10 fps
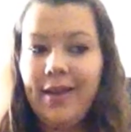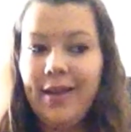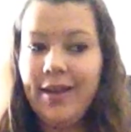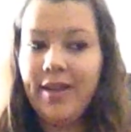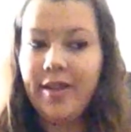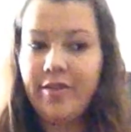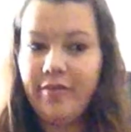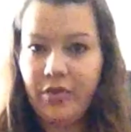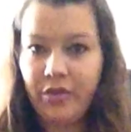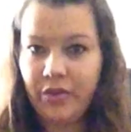I
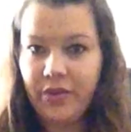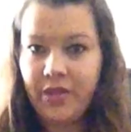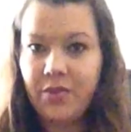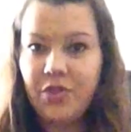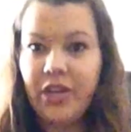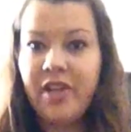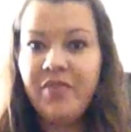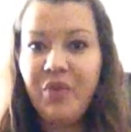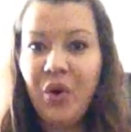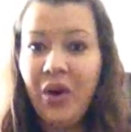have no clue what they were
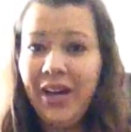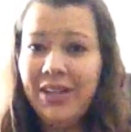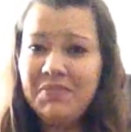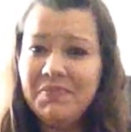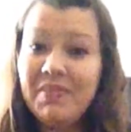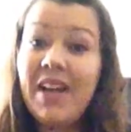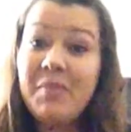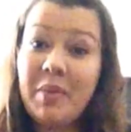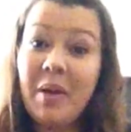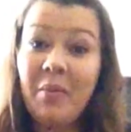checking for. I
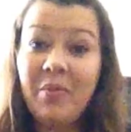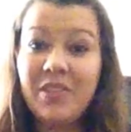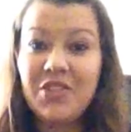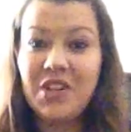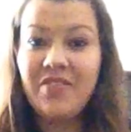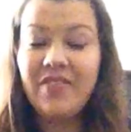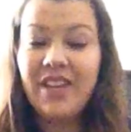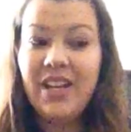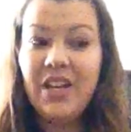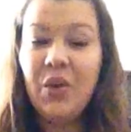probably should have
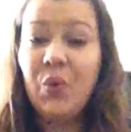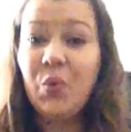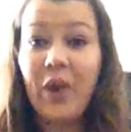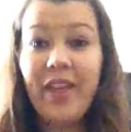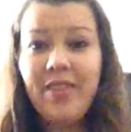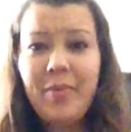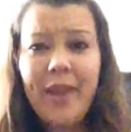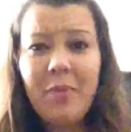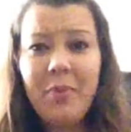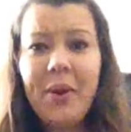read the
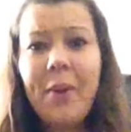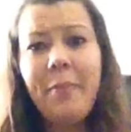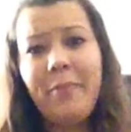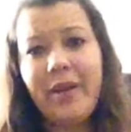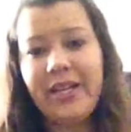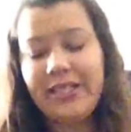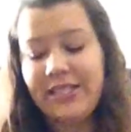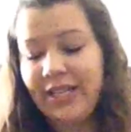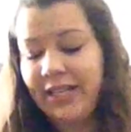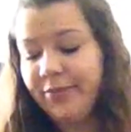paper, but I
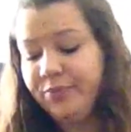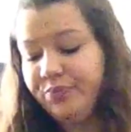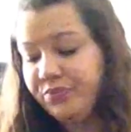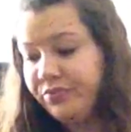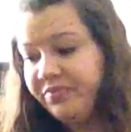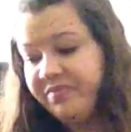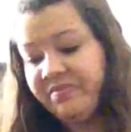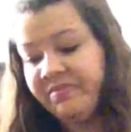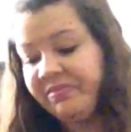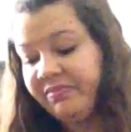didn't.
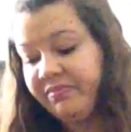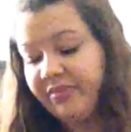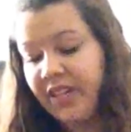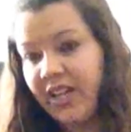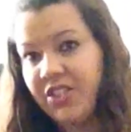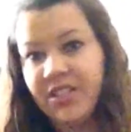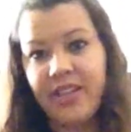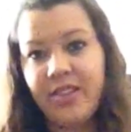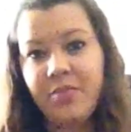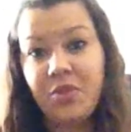I just
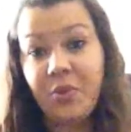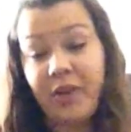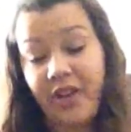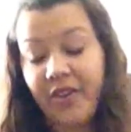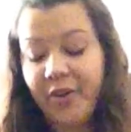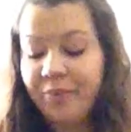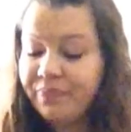let them do whatever.